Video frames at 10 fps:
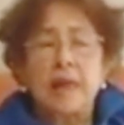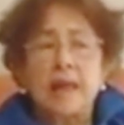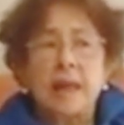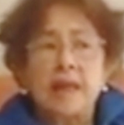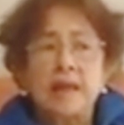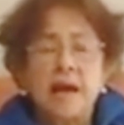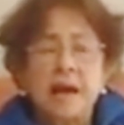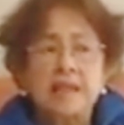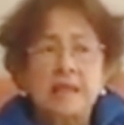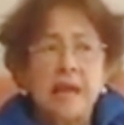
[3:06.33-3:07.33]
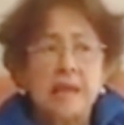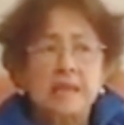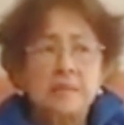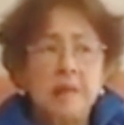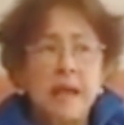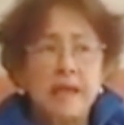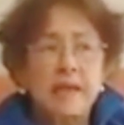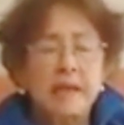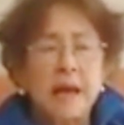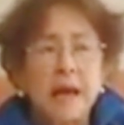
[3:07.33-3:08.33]
In Ice Candy Man,
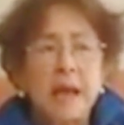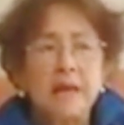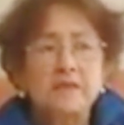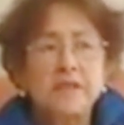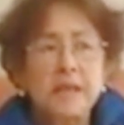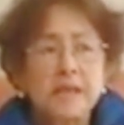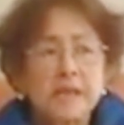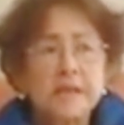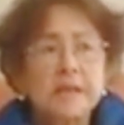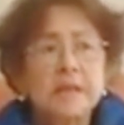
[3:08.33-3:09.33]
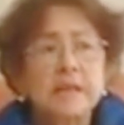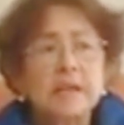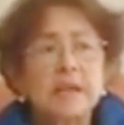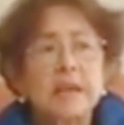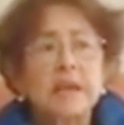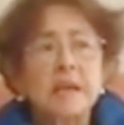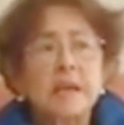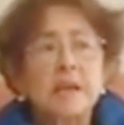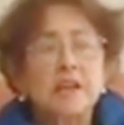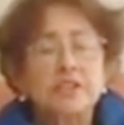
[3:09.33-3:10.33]
I have taken
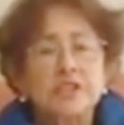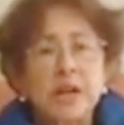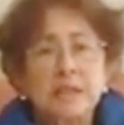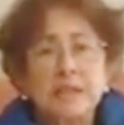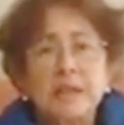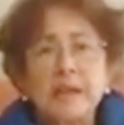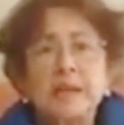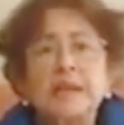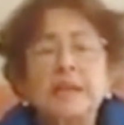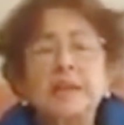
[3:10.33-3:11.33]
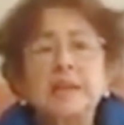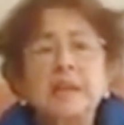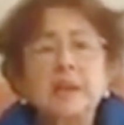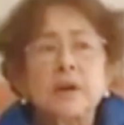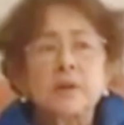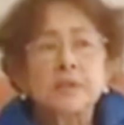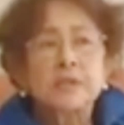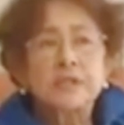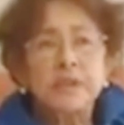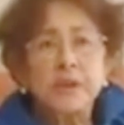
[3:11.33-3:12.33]
Shanta, who is
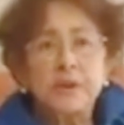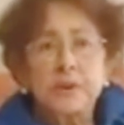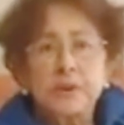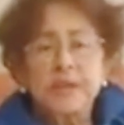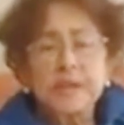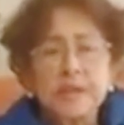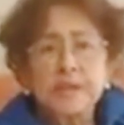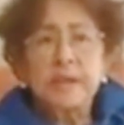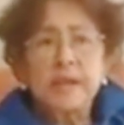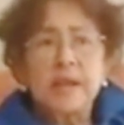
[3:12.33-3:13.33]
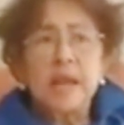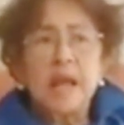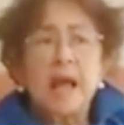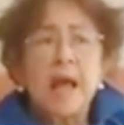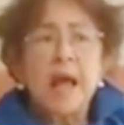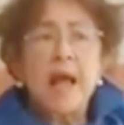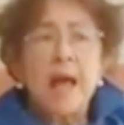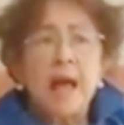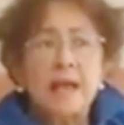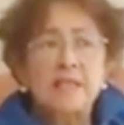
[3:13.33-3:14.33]
the heroine,
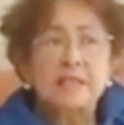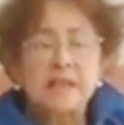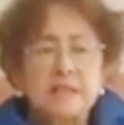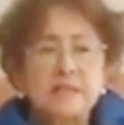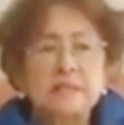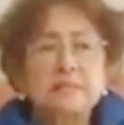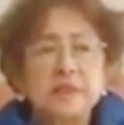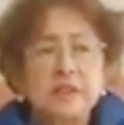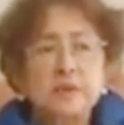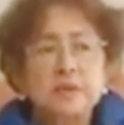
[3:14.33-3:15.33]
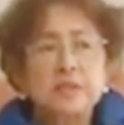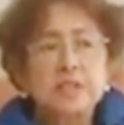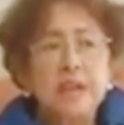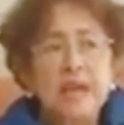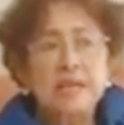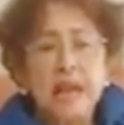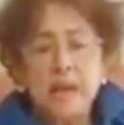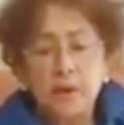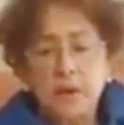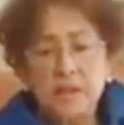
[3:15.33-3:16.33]
as a symbol who stands, and all the